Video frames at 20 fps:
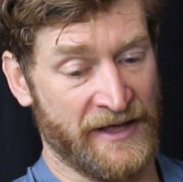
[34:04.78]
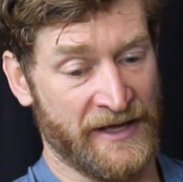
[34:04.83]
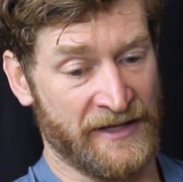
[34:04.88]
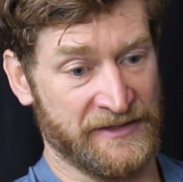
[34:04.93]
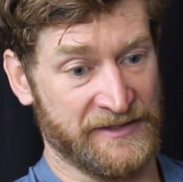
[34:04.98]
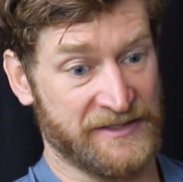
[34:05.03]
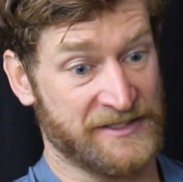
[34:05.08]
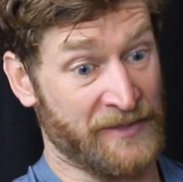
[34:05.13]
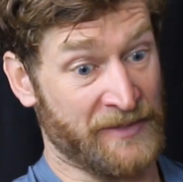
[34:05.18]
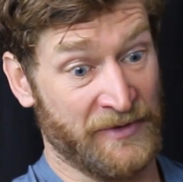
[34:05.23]
then
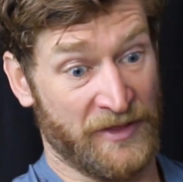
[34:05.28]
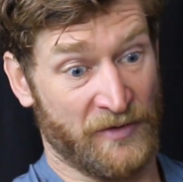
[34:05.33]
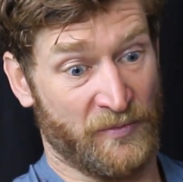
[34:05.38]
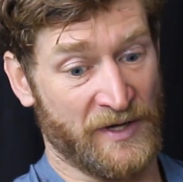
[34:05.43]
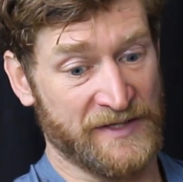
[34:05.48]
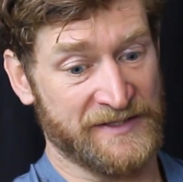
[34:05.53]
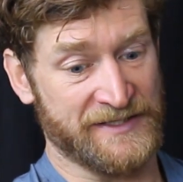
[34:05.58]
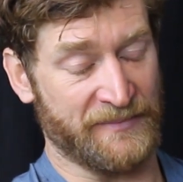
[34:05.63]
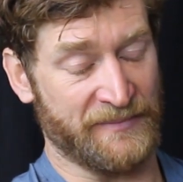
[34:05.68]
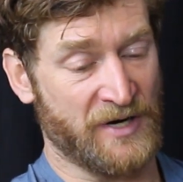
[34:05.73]
some of the
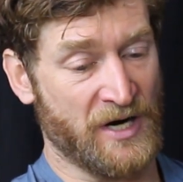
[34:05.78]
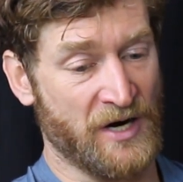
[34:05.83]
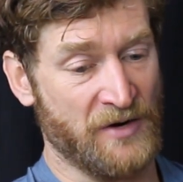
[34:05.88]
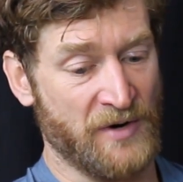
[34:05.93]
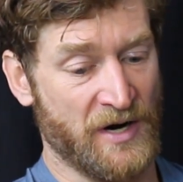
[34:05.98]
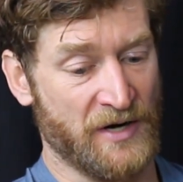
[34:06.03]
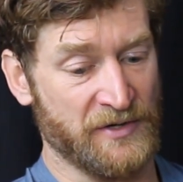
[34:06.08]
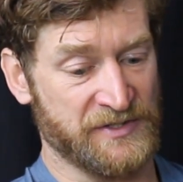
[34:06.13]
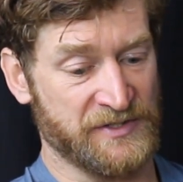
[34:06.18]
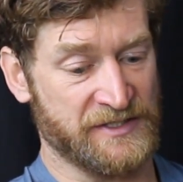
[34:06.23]
ones I'm co
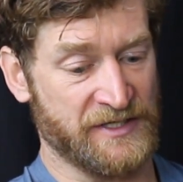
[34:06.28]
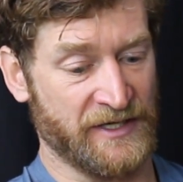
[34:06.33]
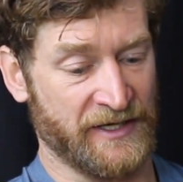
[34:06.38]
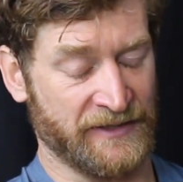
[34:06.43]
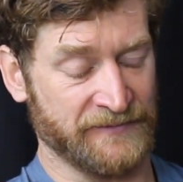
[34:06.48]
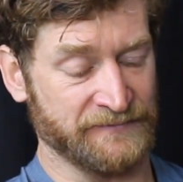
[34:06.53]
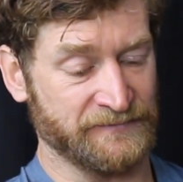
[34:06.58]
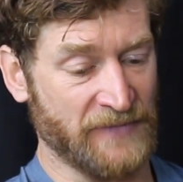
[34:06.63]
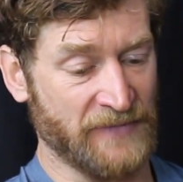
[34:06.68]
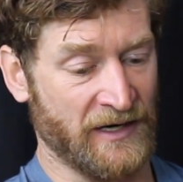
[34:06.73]

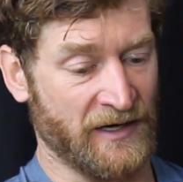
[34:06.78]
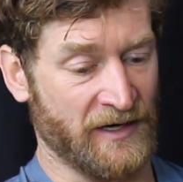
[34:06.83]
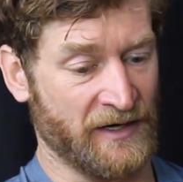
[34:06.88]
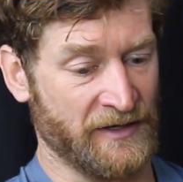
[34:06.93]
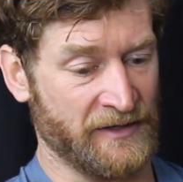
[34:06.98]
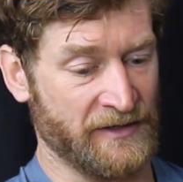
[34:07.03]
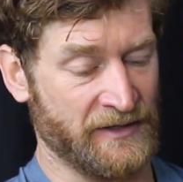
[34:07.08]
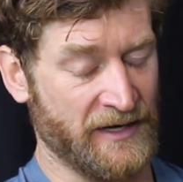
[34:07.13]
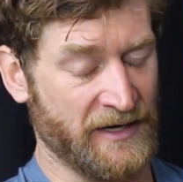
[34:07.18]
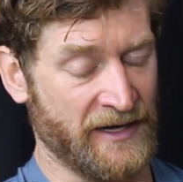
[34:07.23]
hosting
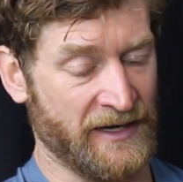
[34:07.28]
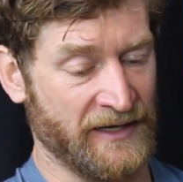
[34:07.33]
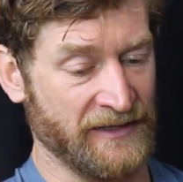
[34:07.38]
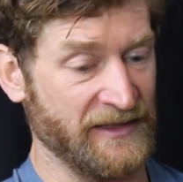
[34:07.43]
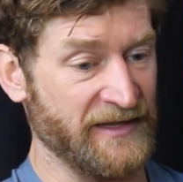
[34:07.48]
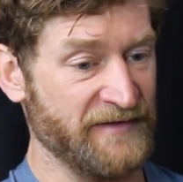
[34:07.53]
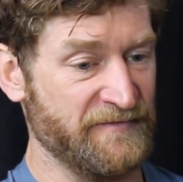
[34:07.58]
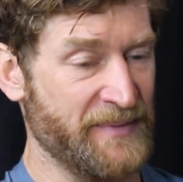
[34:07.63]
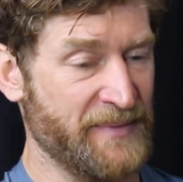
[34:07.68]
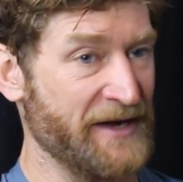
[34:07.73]
are uh,
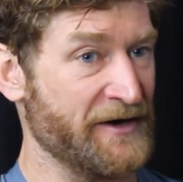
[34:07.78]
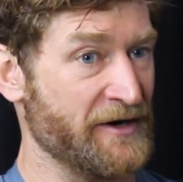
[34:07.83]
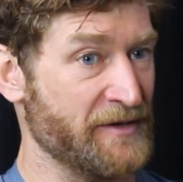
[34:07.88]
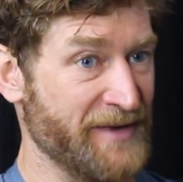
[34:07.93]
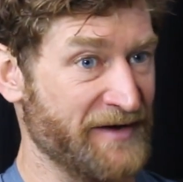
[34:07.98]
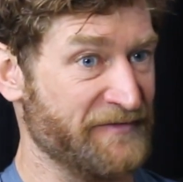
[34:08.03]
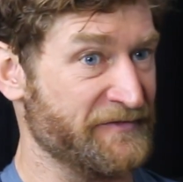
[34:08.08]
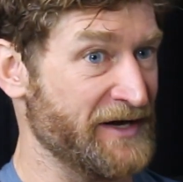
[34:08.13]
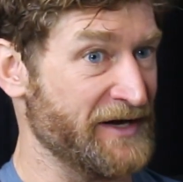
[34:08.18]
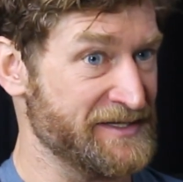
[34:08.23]
Live Better,
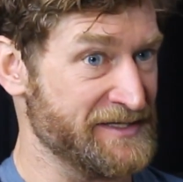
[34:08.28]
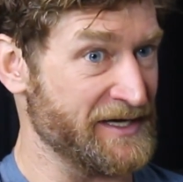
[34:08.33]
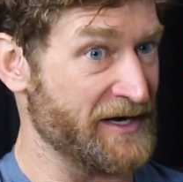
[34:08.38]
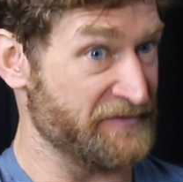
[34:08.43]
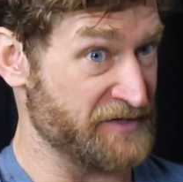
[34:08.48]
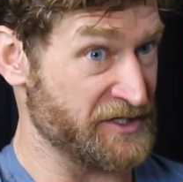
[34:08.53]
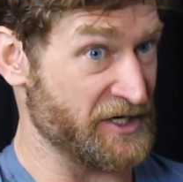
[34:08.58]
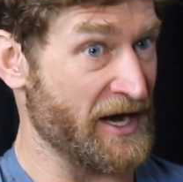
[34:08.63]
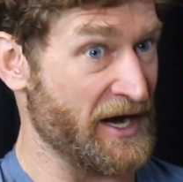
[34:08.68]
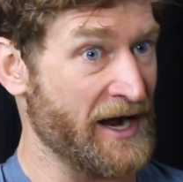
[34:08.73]
my friends out of
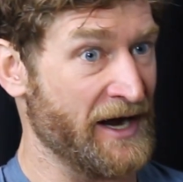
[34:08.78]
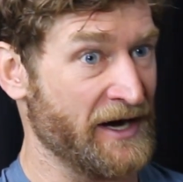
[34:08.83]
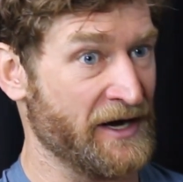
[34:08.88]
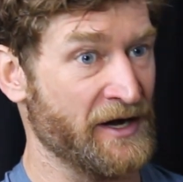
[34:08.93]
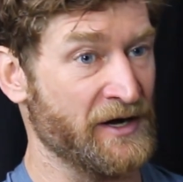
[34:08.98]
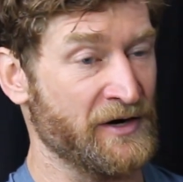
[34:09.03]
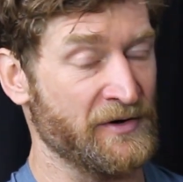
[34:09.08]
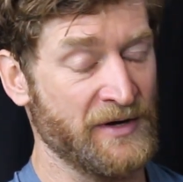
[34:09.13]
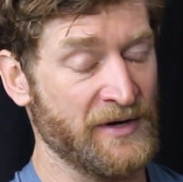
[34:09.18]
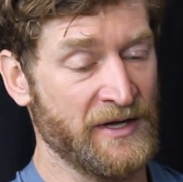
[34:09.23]

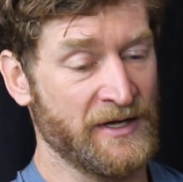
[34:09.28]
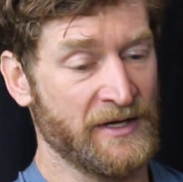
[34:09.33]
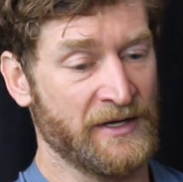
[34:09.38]
Chicago,